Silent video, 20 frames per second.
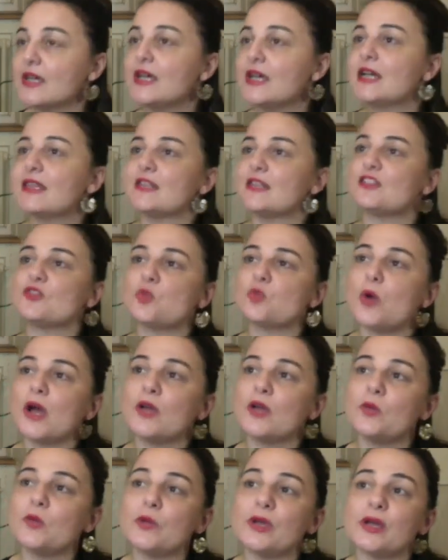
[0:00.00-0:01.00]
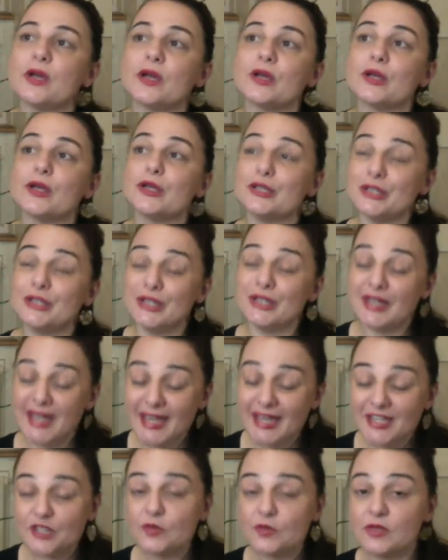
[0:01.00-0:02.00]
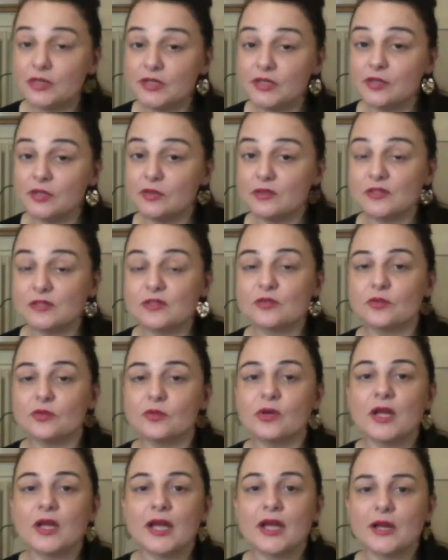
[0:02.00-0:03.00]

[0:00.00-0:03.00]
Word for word: That's why we are naturally also,